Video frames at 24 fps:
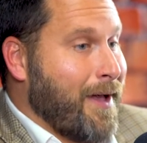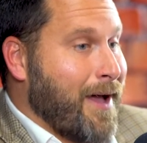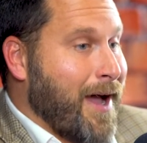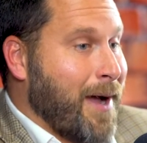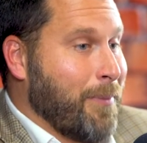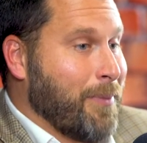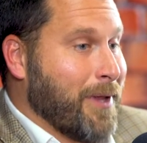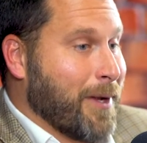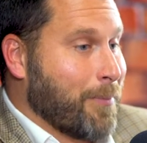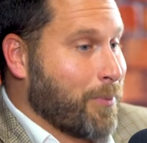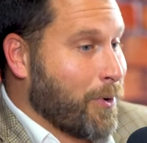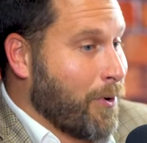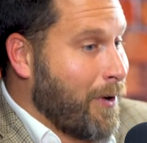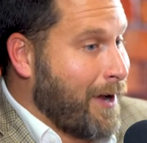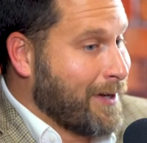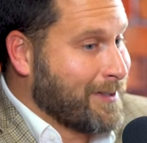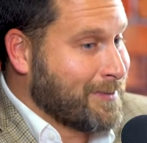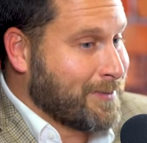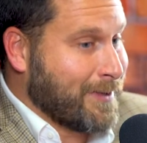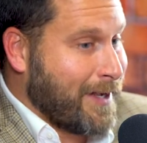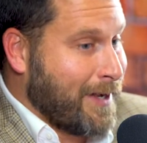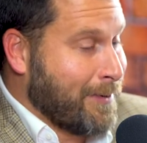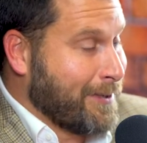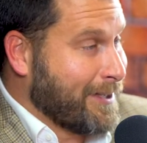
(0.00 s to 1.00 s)
I'm like, bro, I
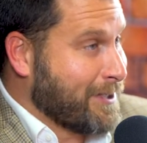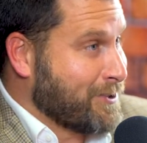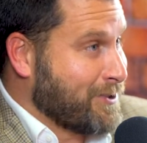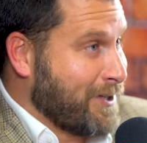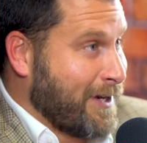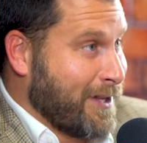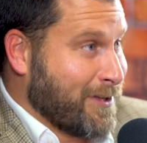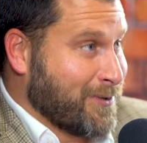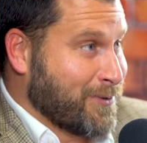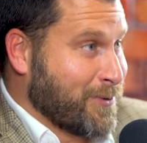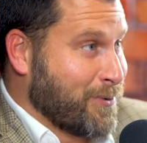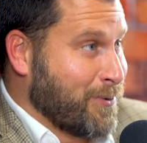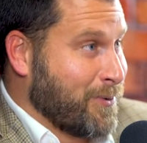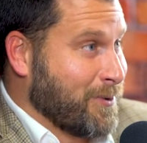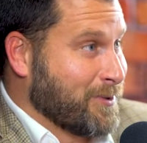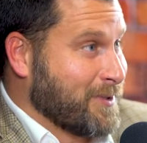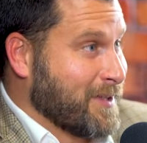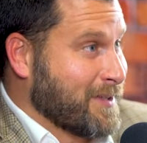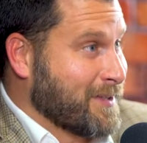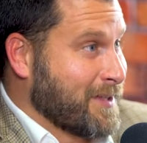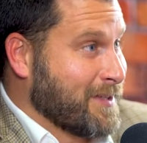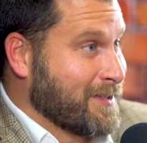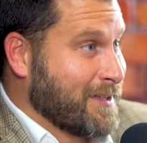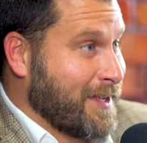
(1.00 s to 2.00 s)
don't get you out of school
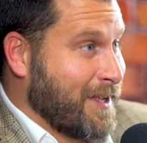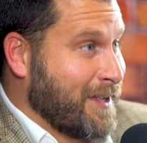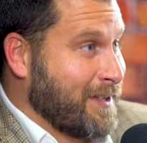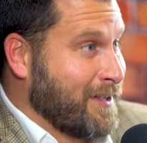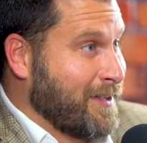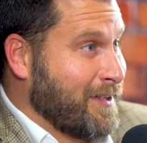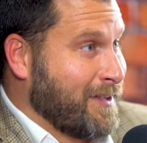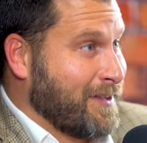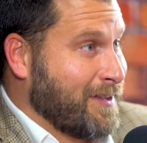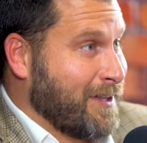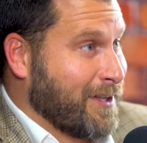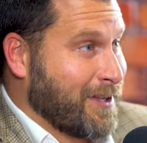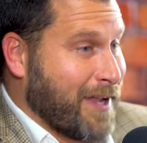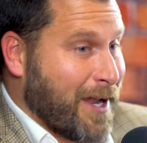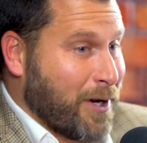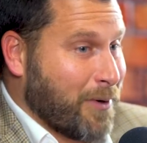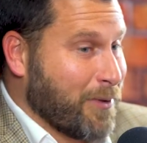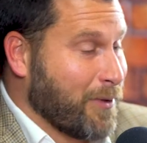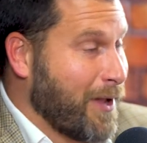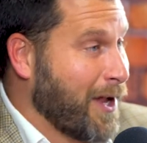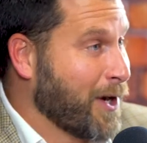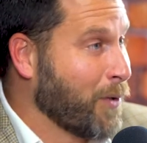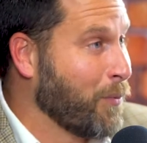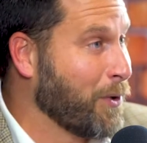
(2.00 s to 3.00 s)
just because I
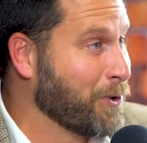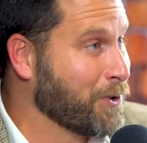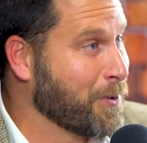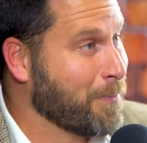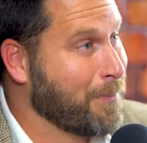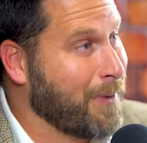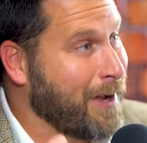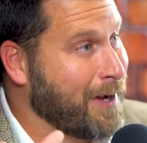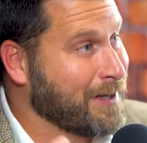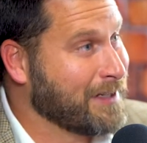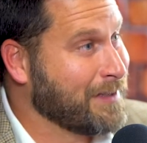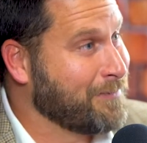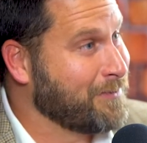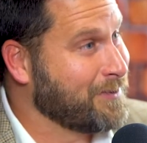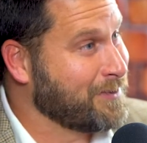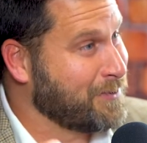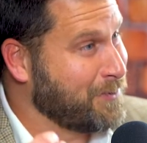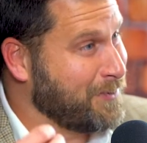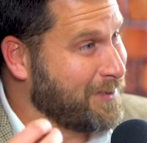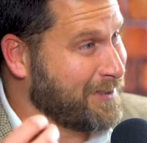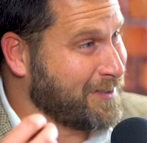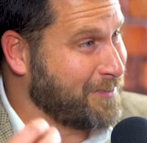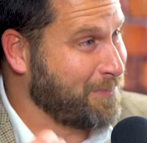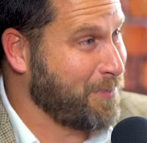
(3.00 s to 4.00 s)
don't want your mind even
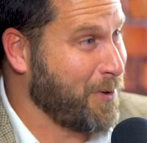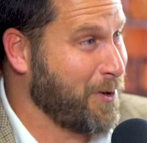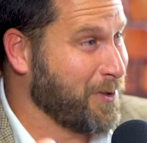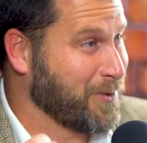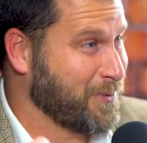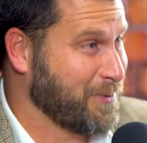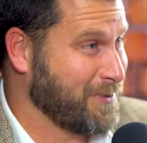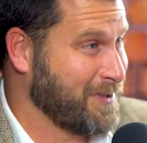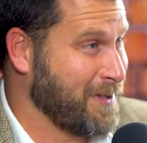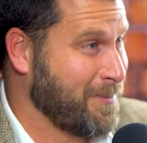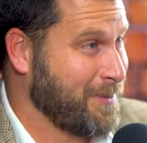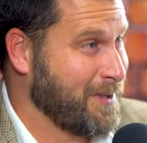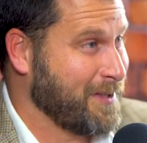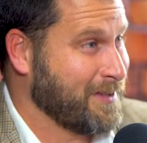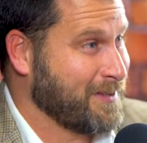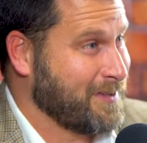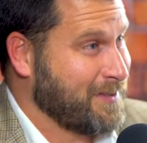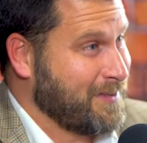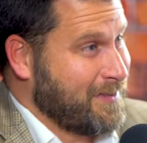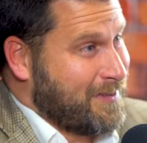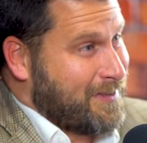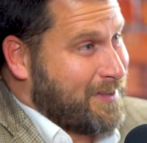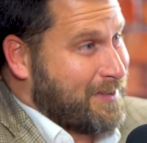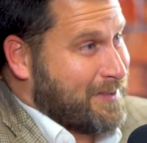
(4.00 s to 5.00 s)
to expose with some of
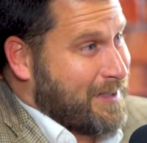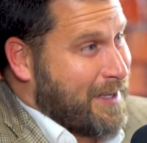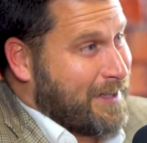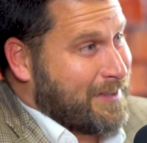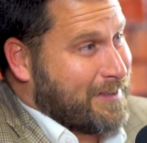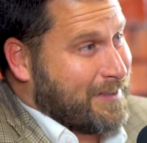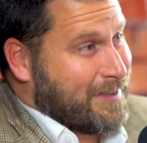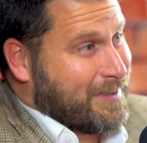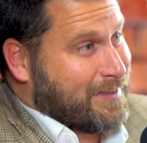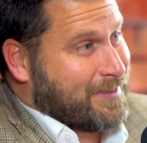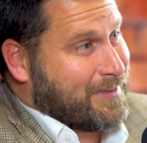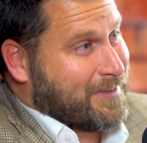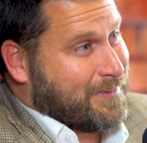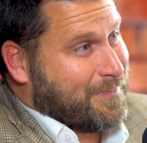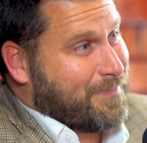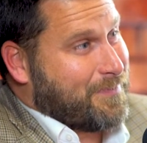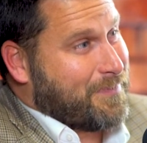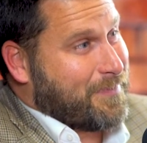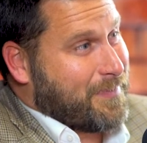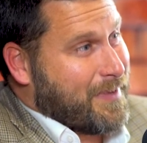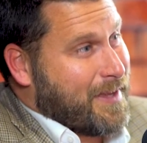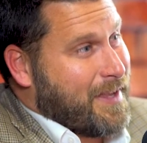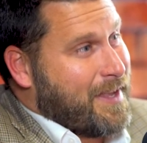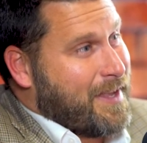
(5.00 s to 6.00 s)
these ideas.
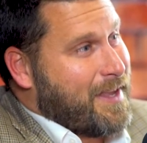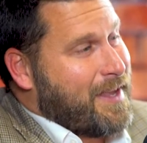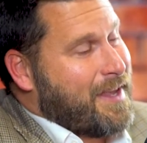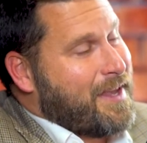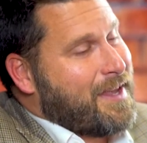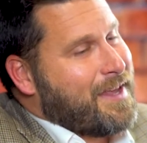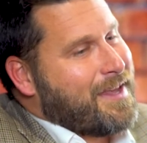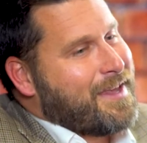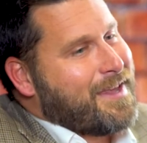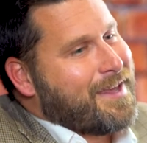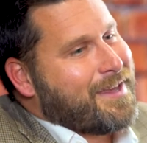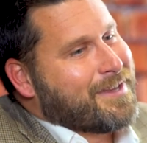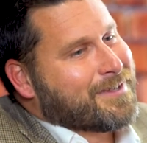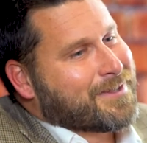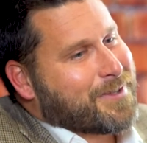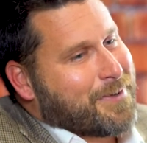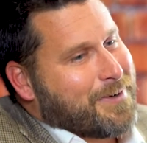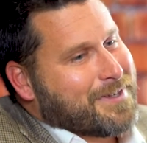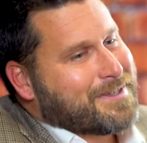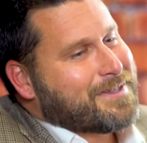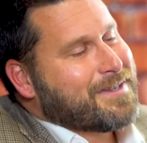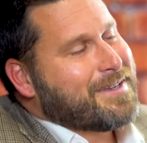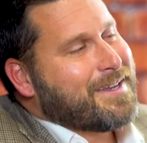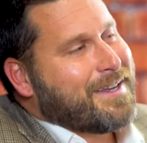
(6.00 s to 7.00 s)
Yeah. So
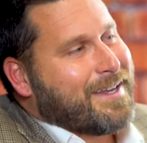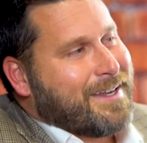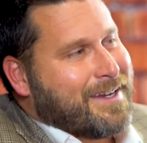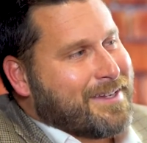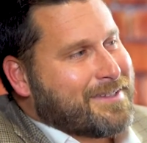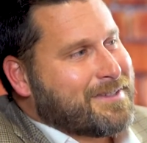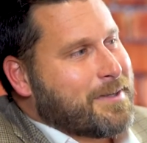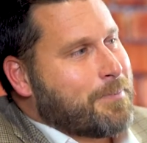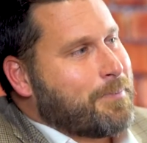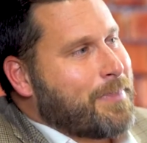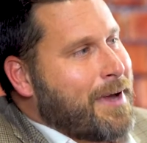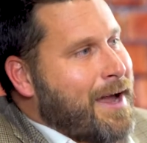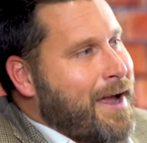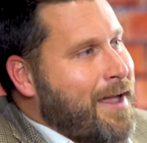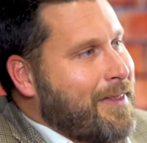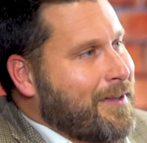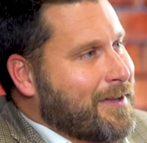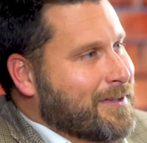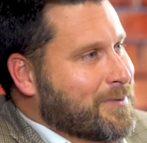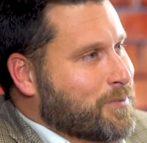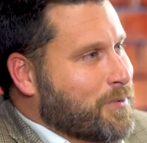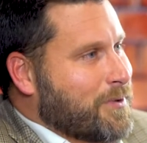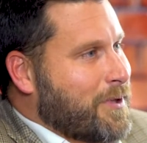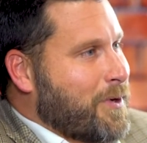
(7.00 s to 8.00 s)
it is a
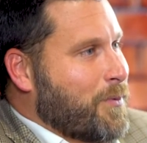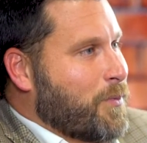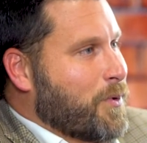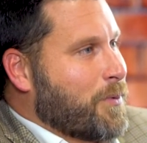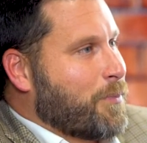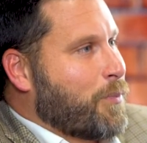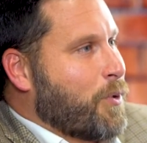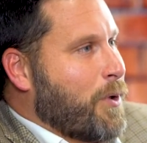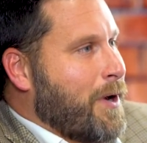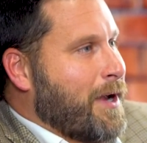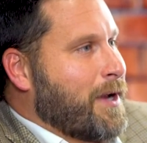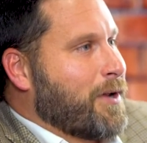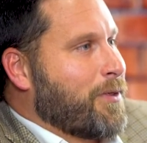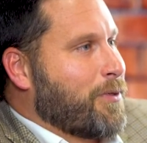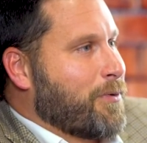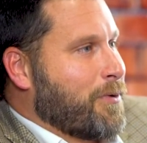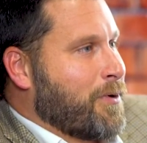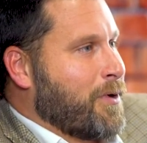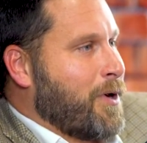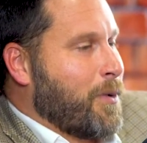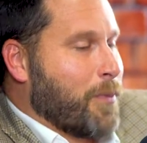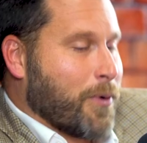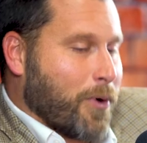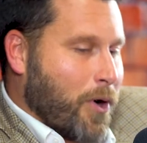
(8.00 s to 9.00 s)
balance that we're praying
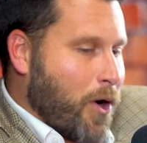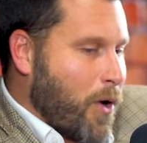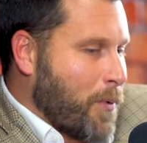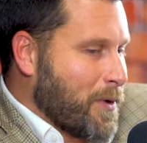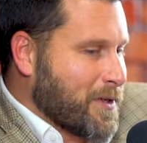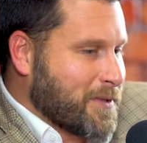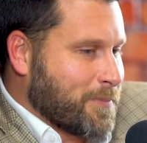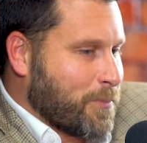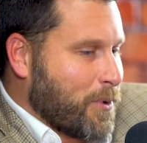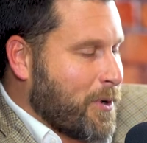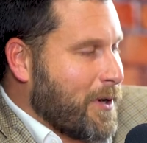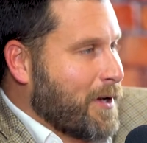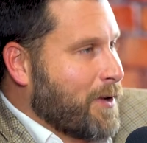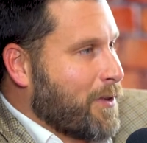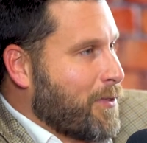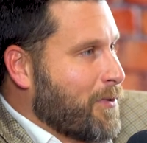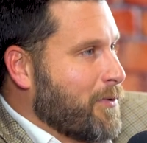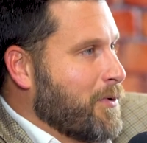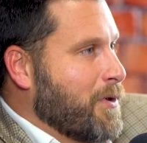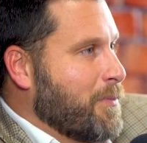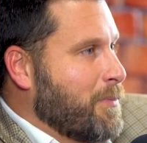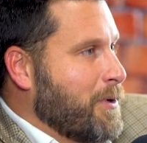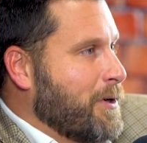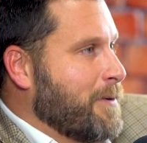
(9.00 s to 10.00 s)
through, and we're always praying
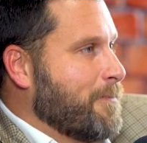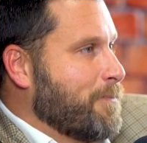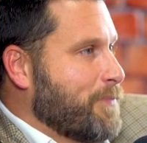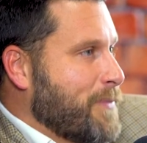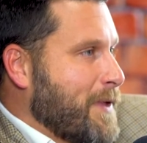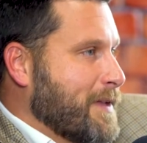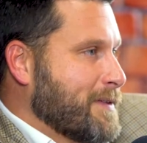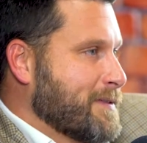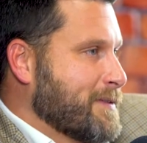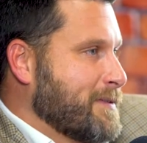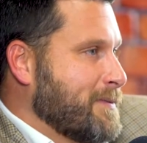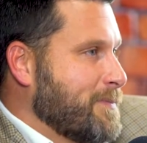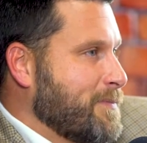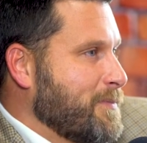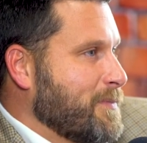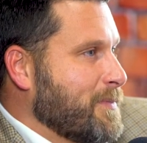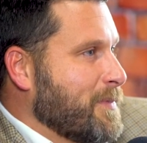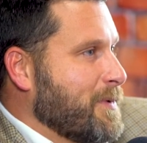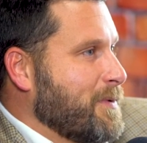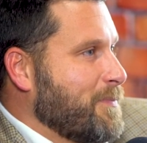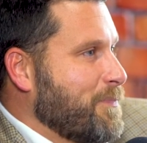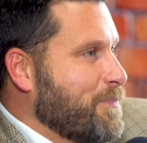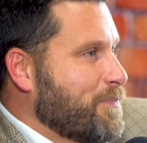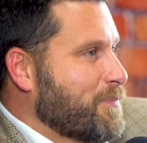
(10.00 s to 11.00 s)
through it, but that's
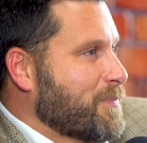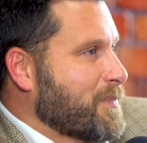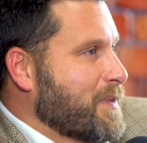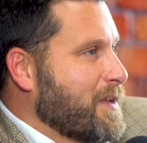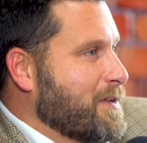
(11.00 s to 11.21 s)
okay.